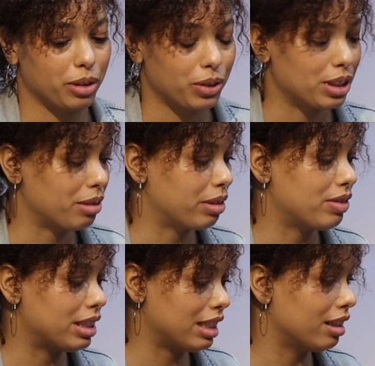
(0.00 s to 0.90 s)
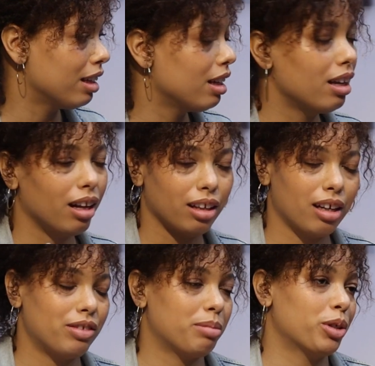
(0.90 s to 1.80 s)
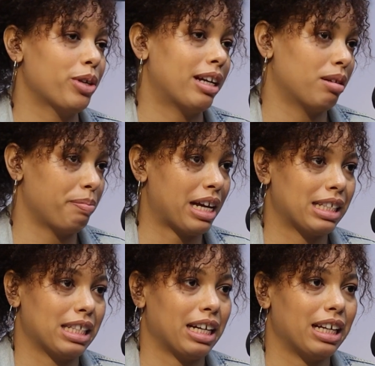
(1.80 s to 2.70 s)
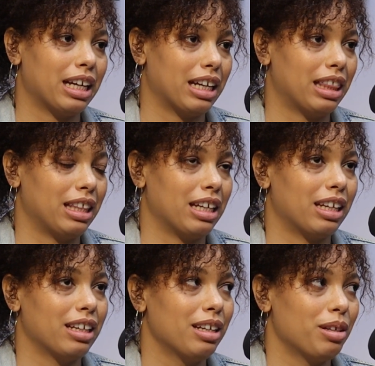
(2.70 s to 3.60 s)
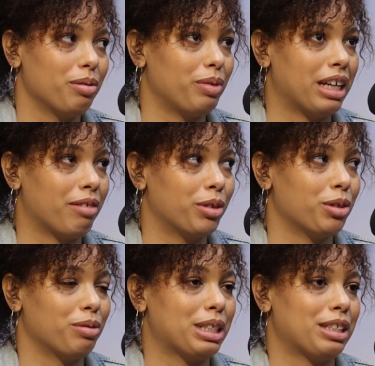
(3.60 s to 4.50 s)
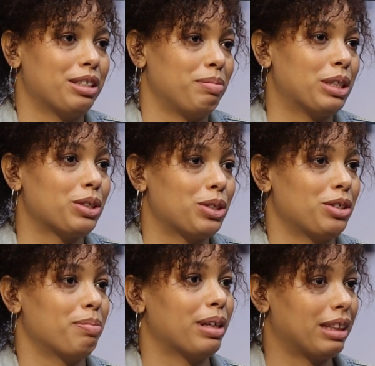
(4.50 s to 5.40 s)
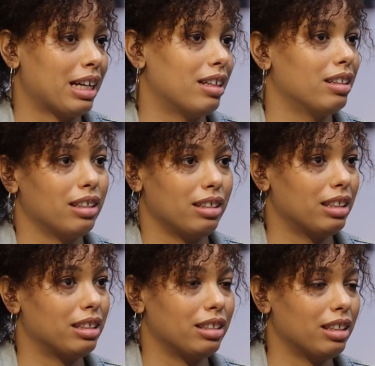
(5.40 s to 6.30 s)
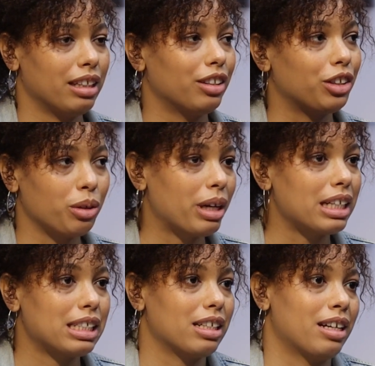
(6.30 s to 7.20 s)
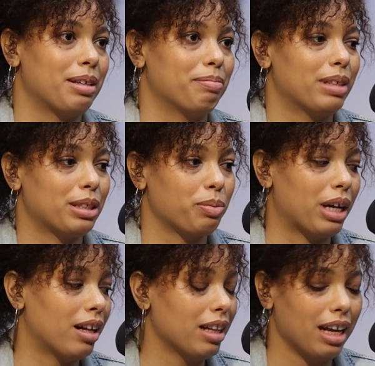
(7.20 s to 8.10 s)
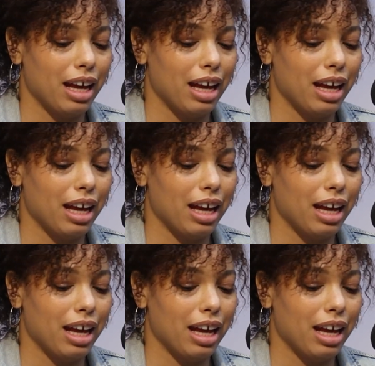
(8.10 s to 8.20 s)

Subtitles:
Marco said, we've seen a lot of democratic backsliding, and I think we have good reason to be concerned about that in the U.S. As well.